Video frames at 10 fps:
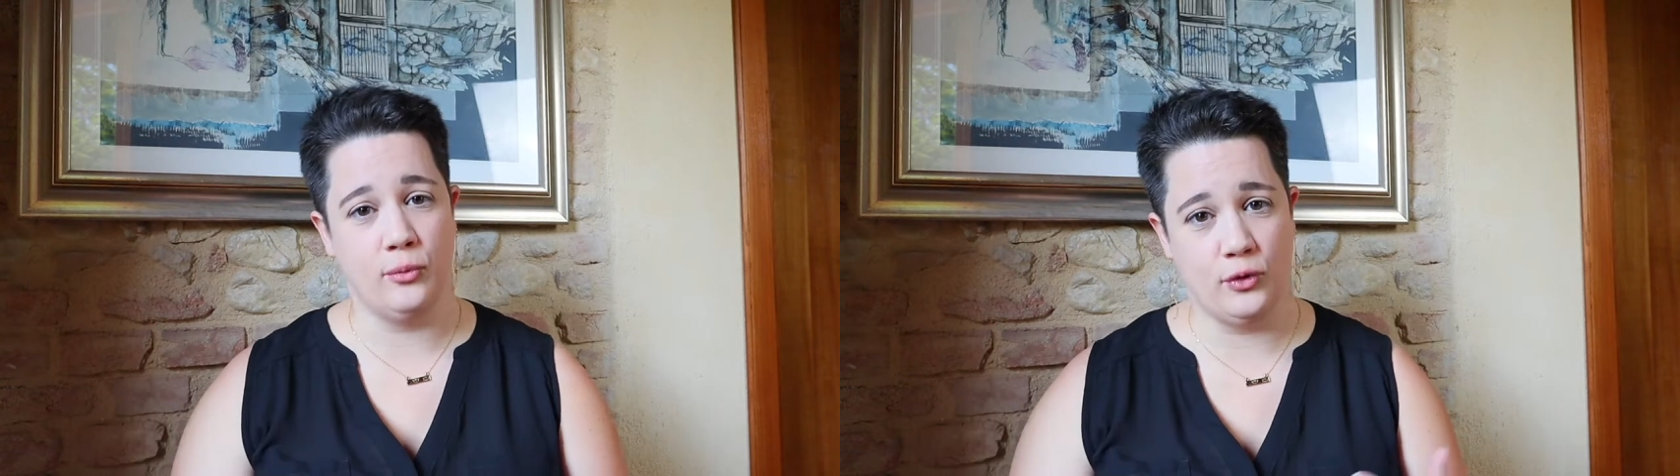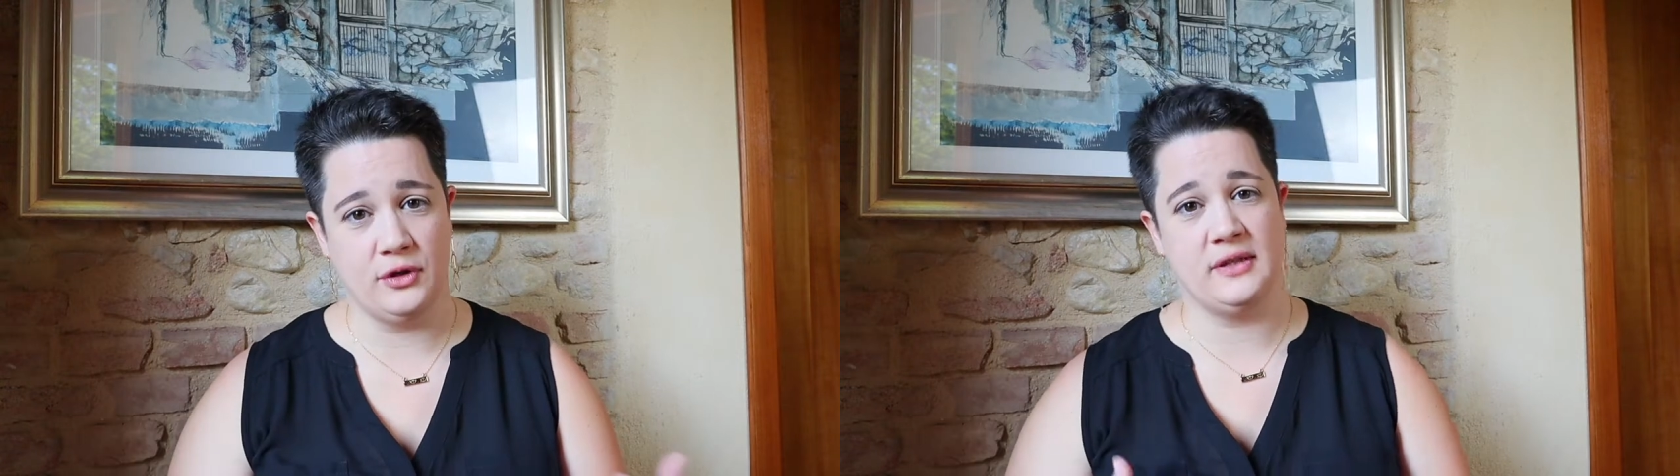
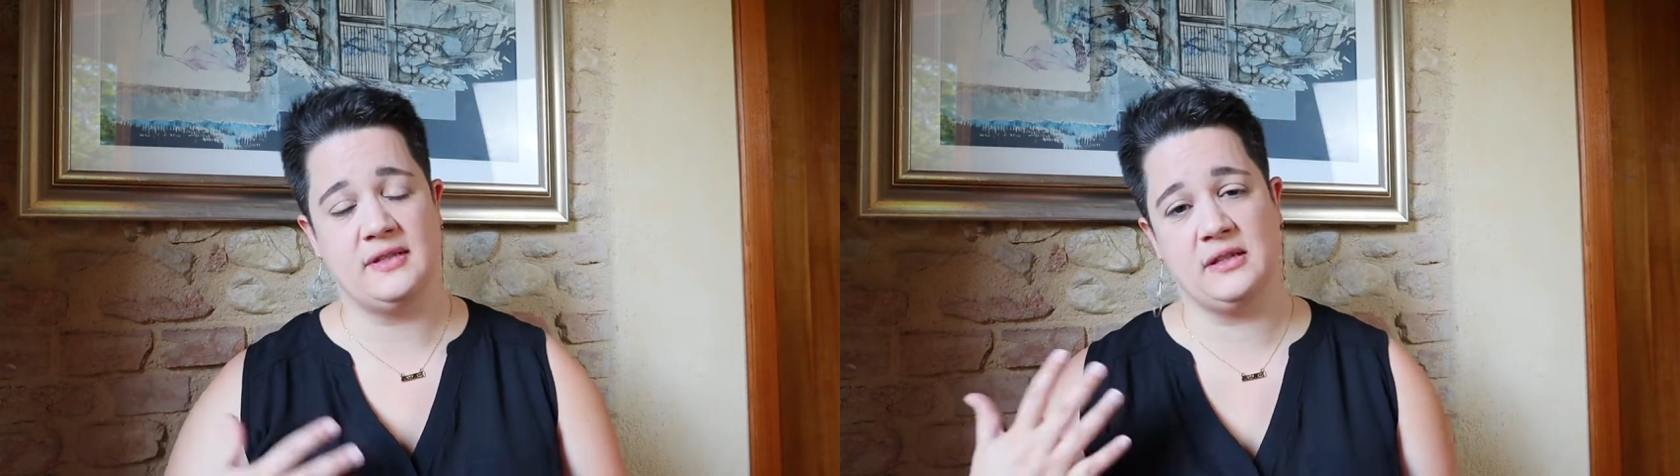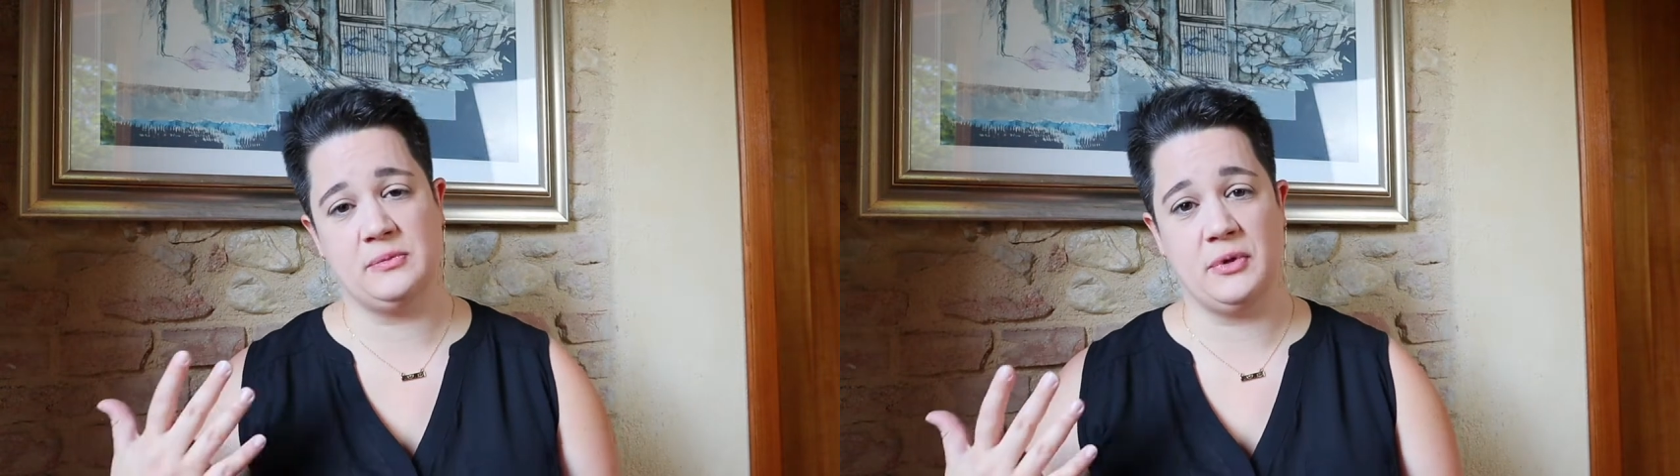more than
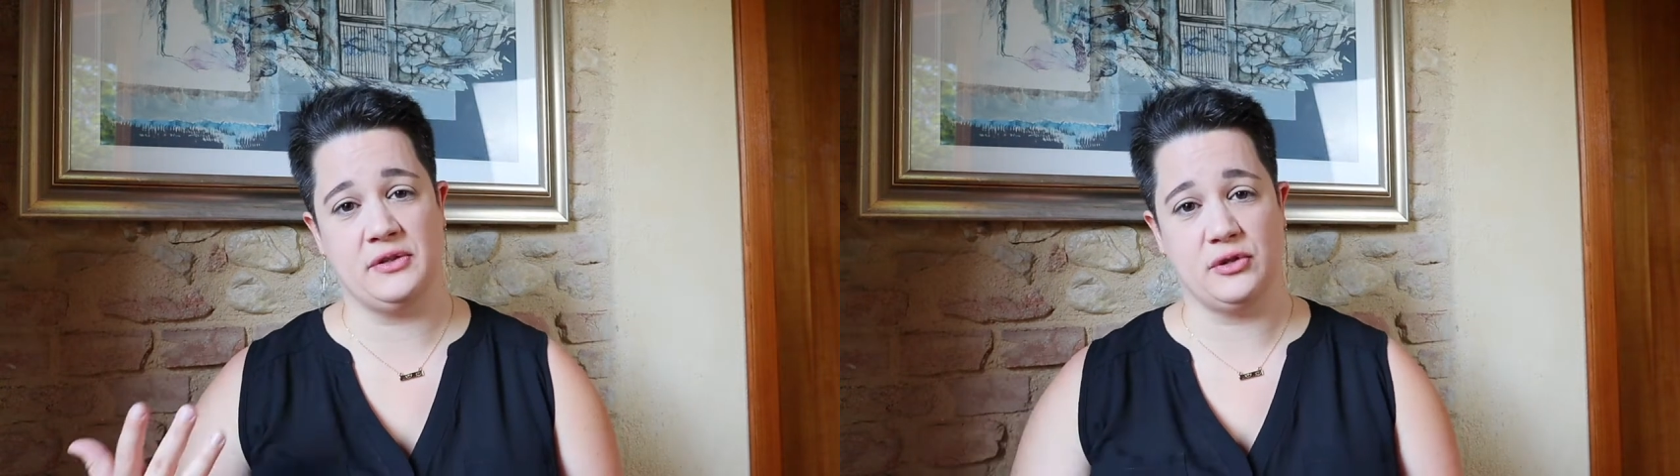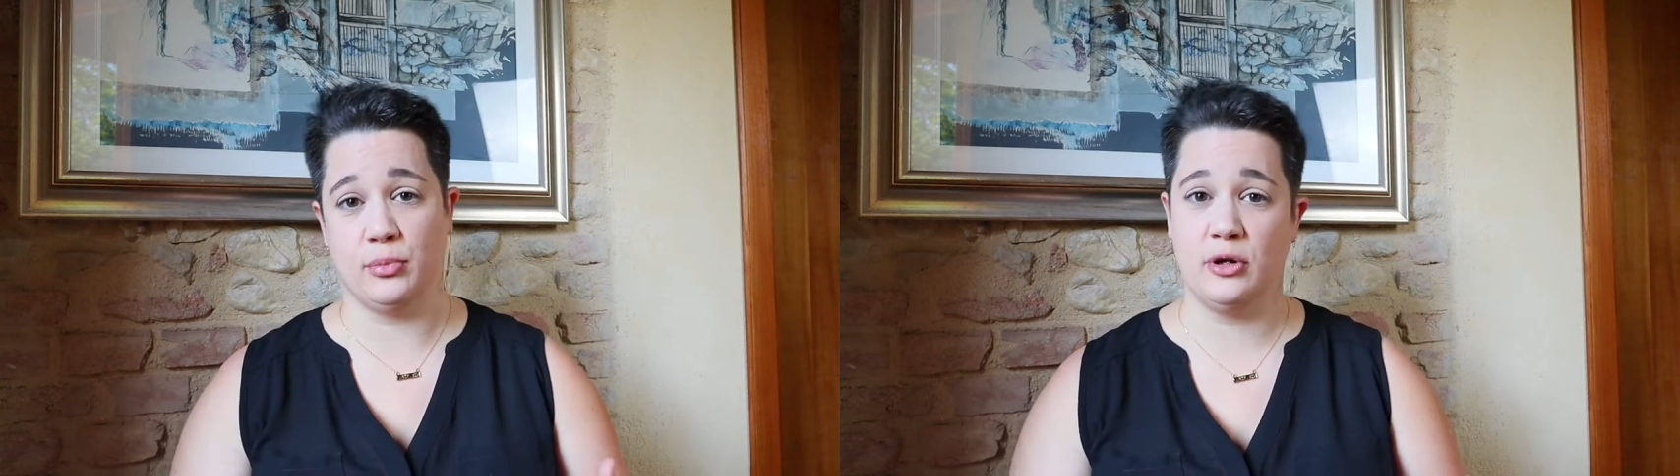6
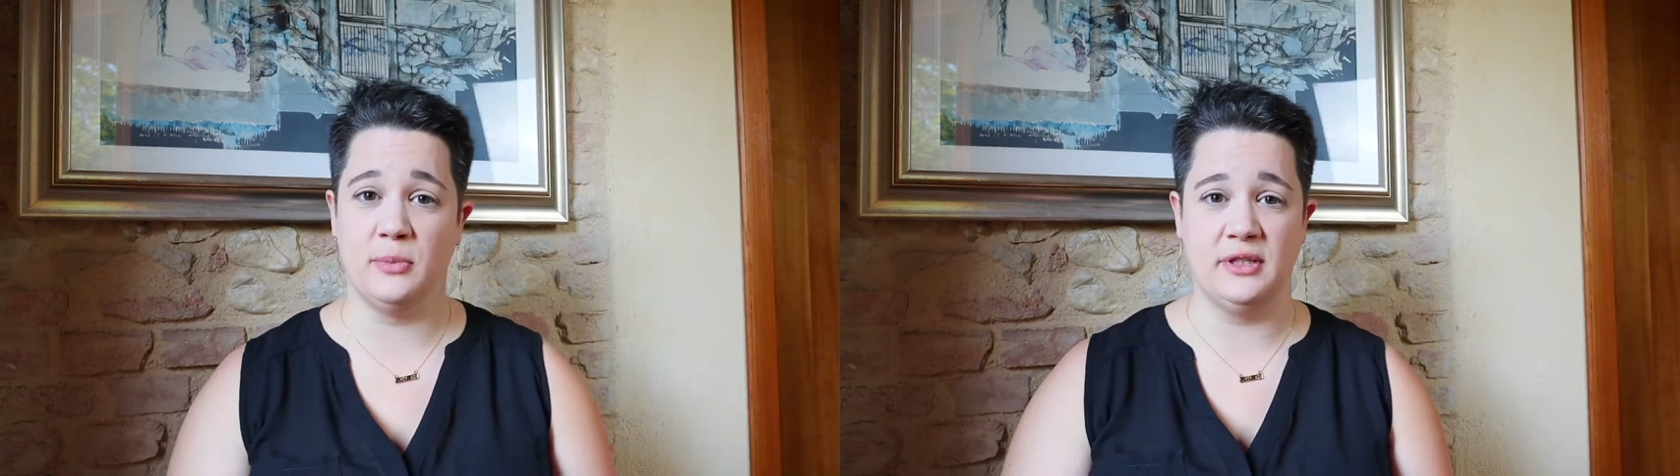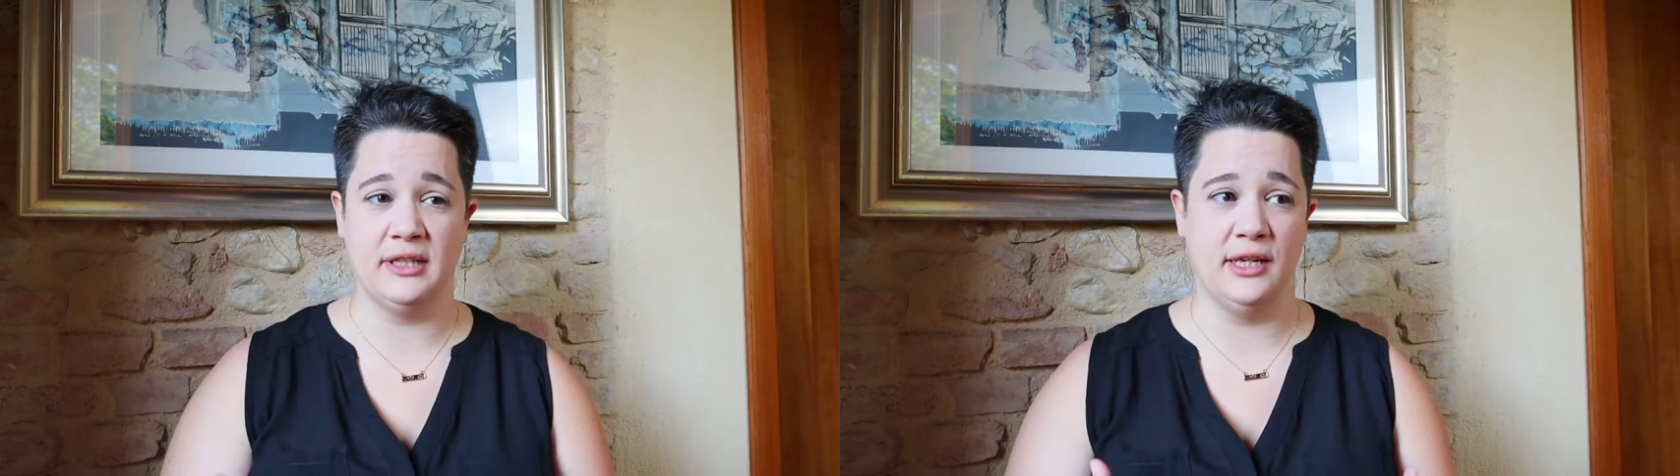months or
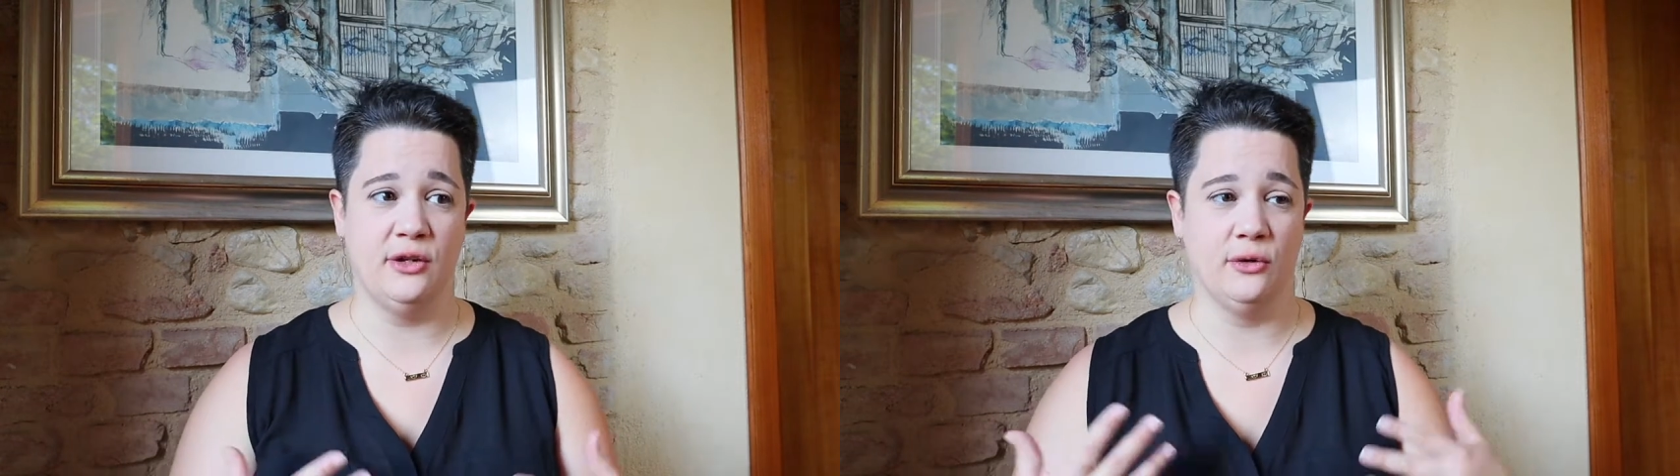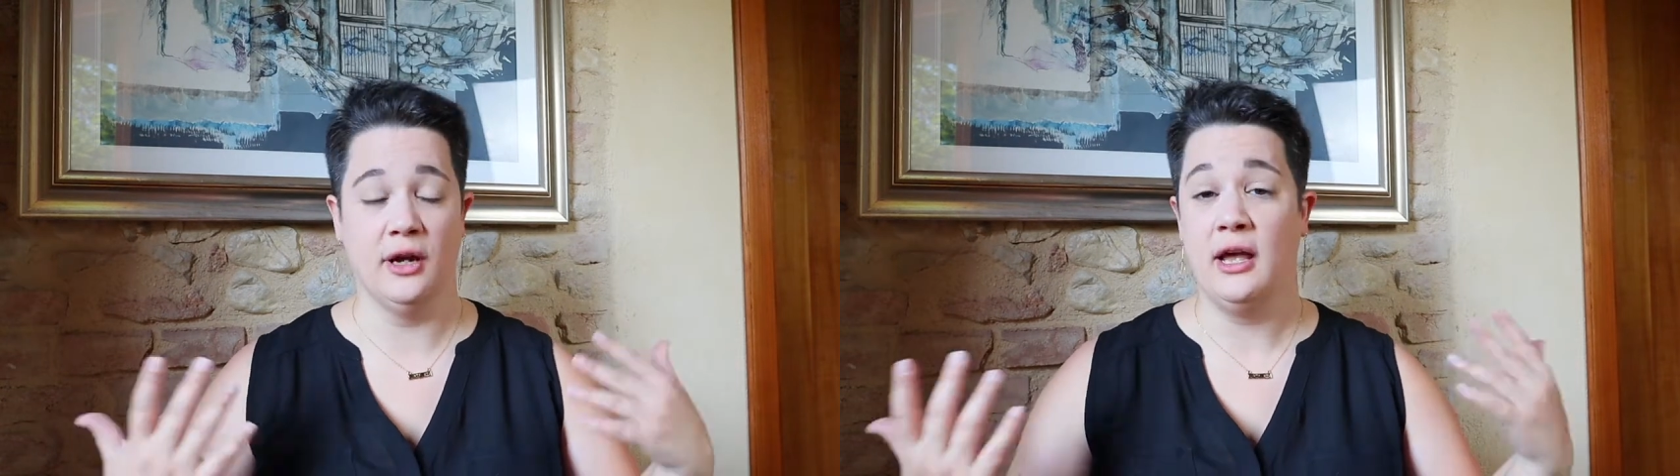permanently
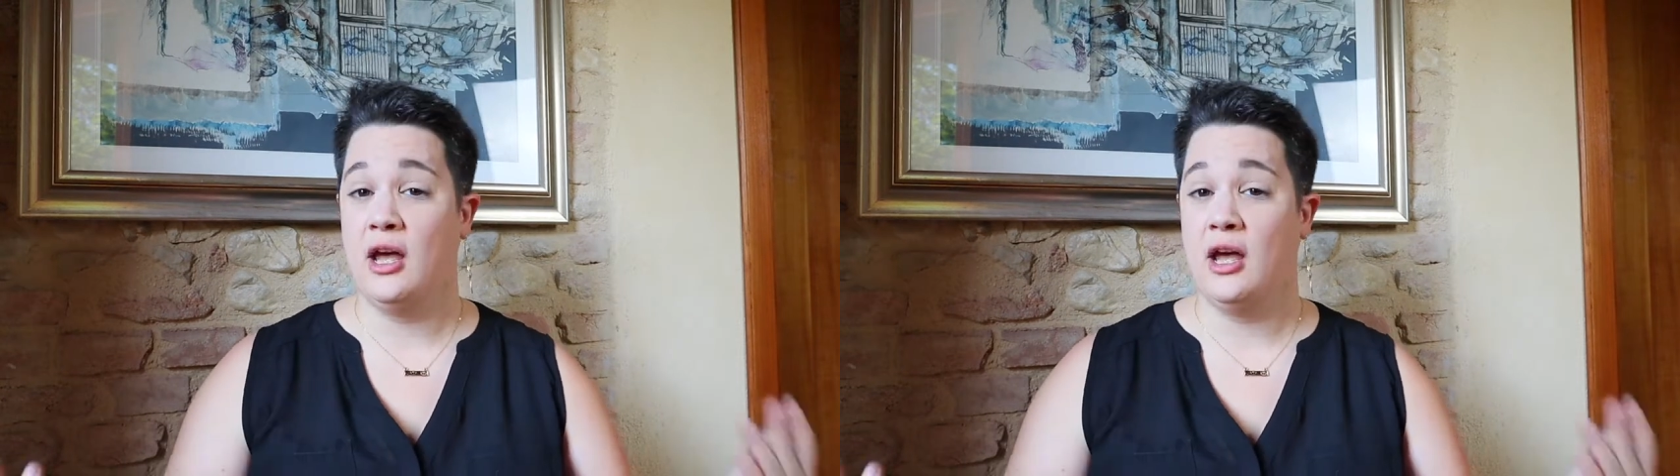or